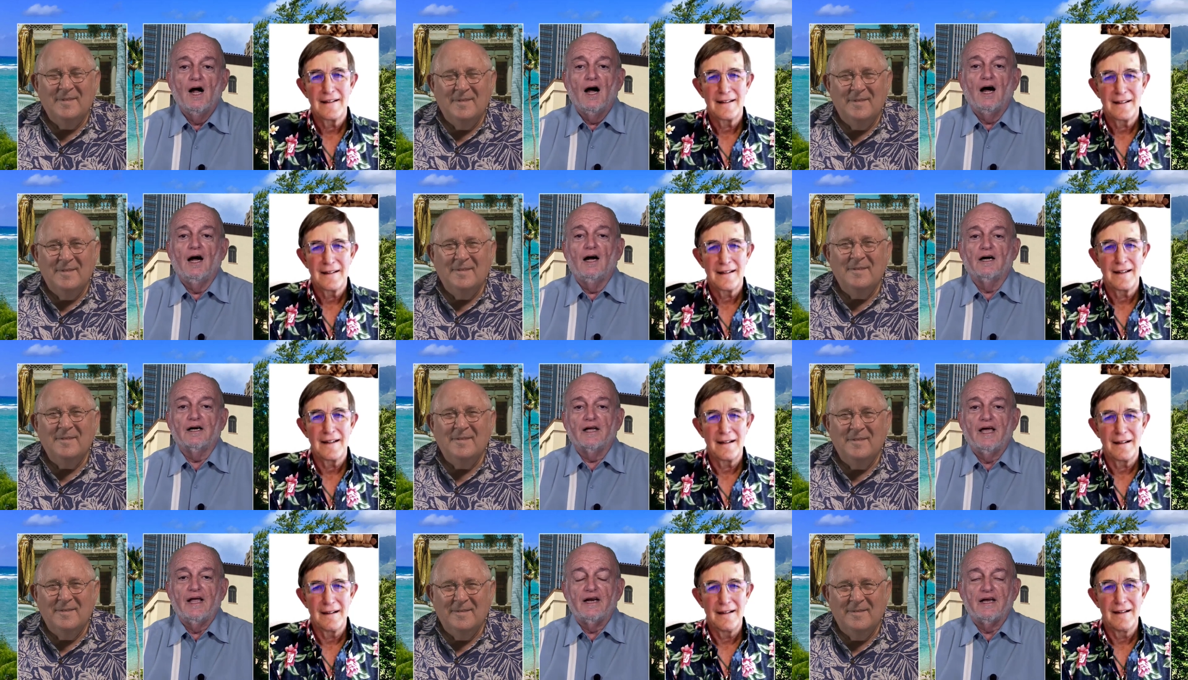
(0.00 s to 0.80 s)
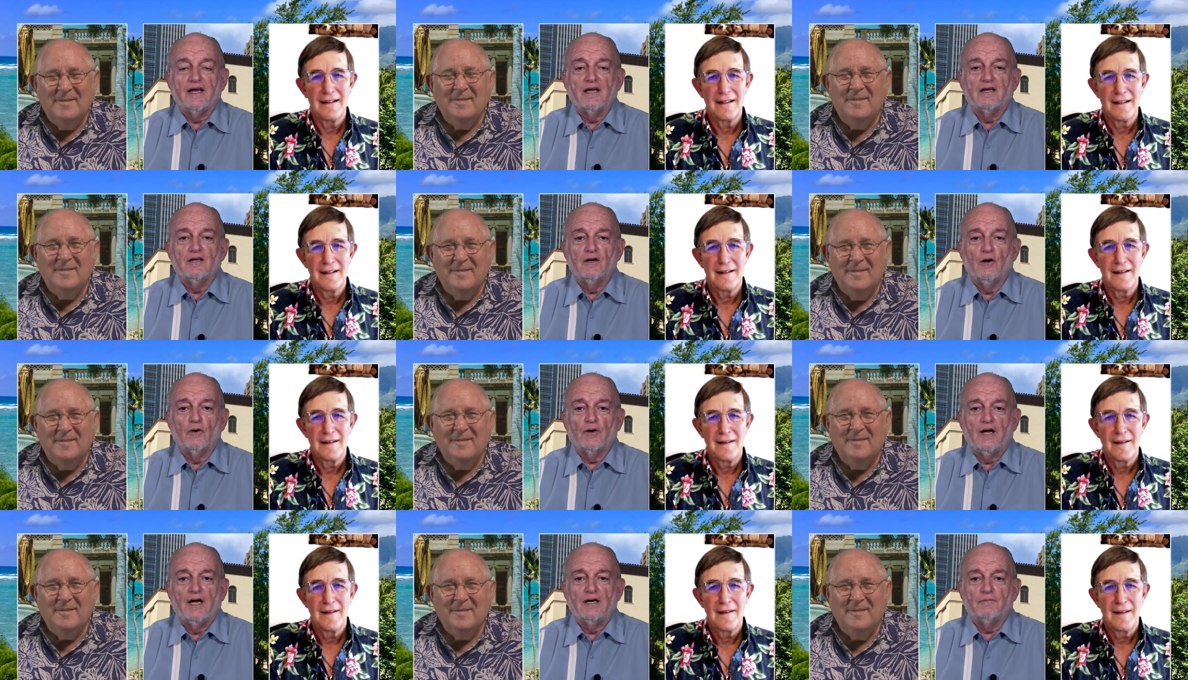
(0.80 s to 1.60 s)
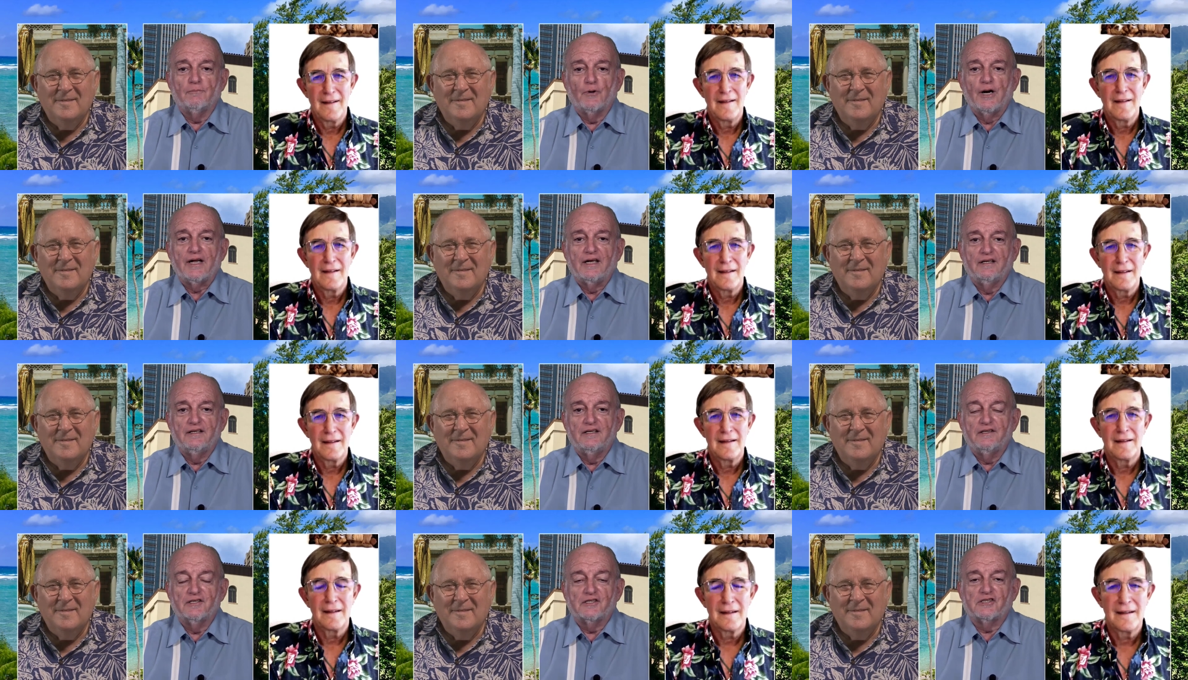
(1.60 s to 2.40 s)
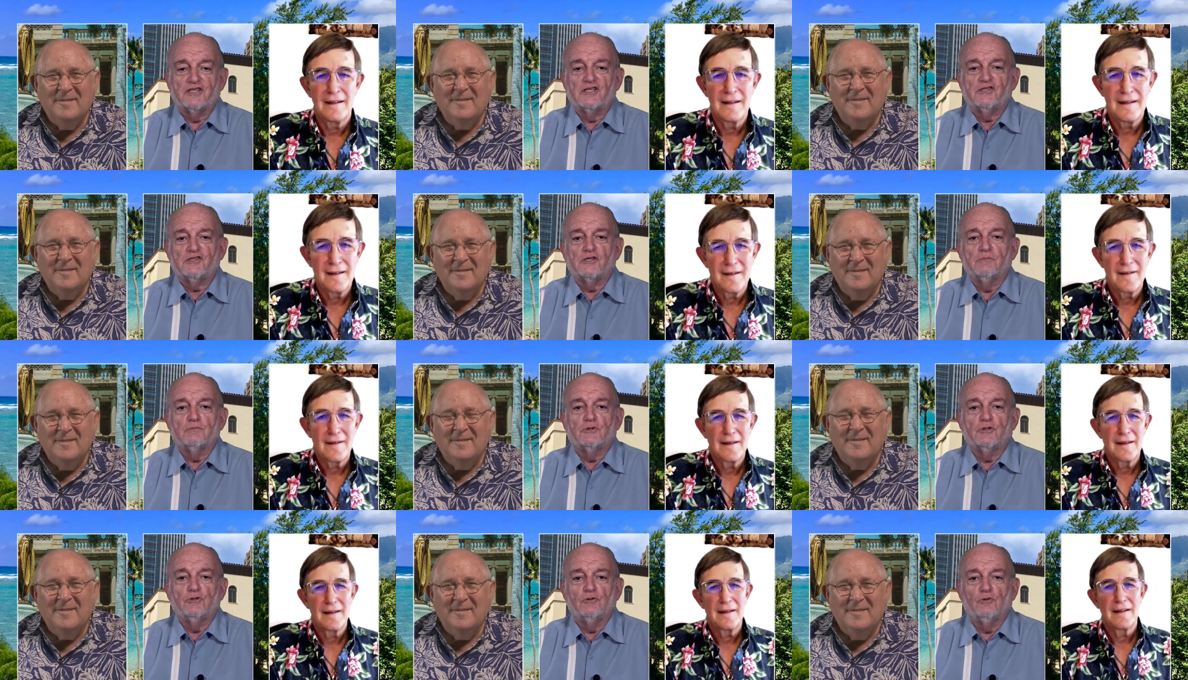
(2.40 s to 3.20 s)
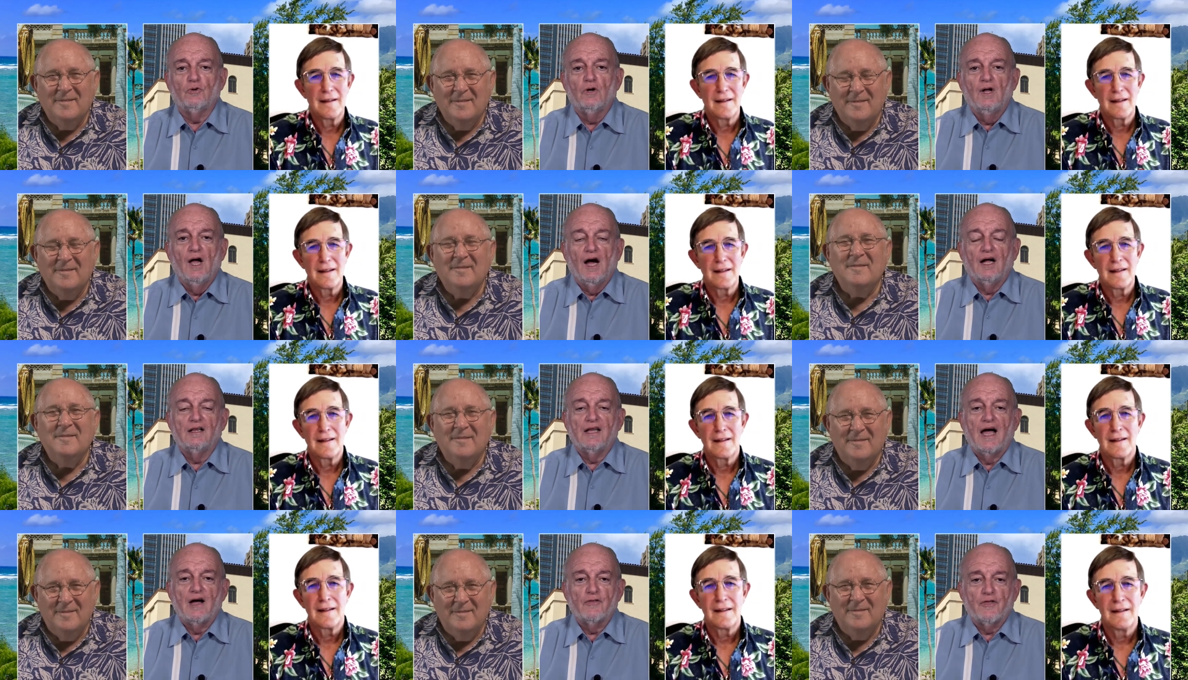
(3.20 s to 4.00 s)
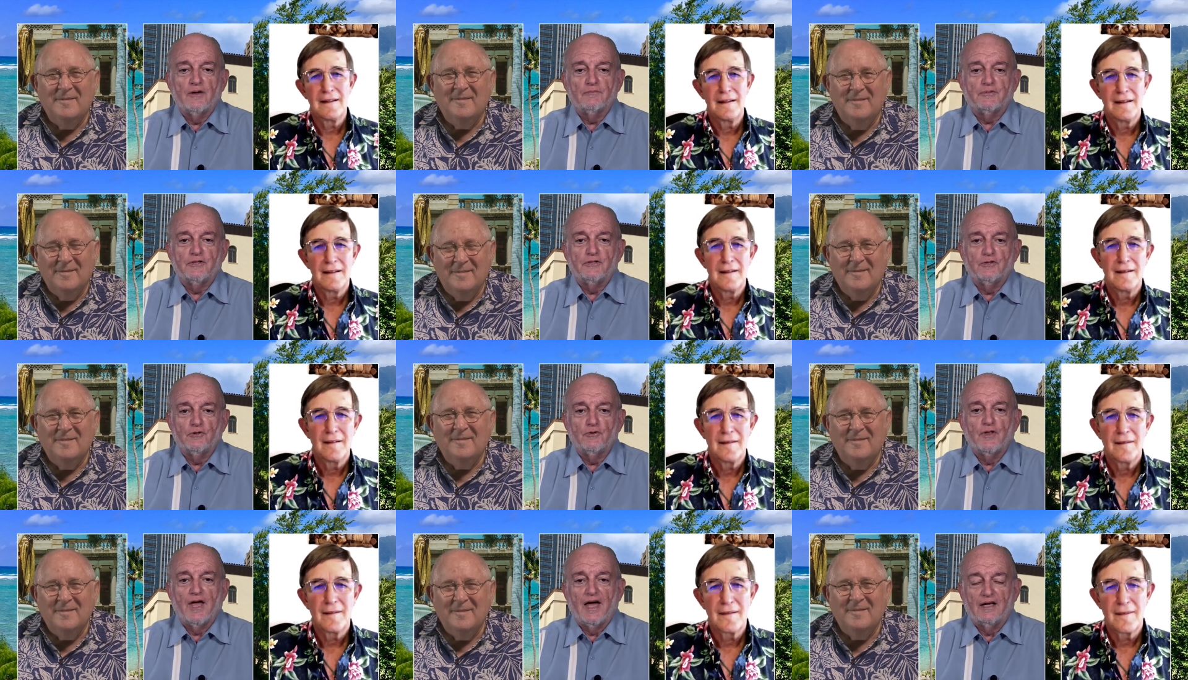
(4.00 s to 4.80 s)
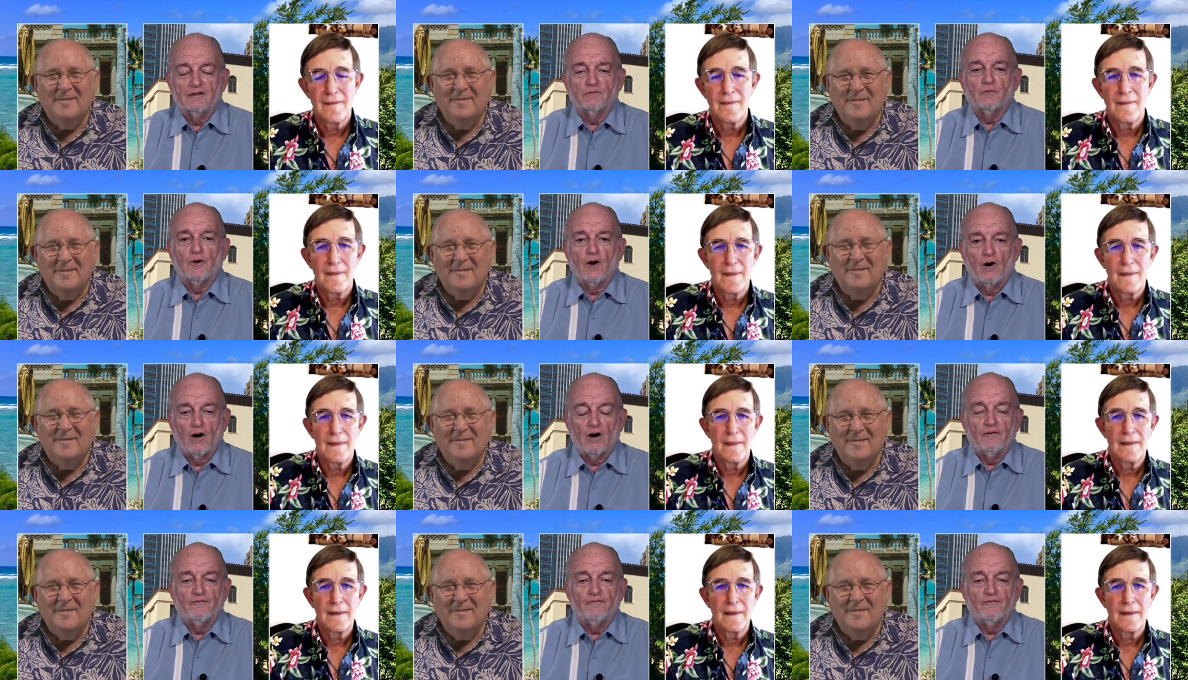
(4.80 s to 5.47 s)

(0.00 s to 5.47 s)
Speaker 1: uh, getting, you know, kind of breaking in the system to allow them to do that. We are a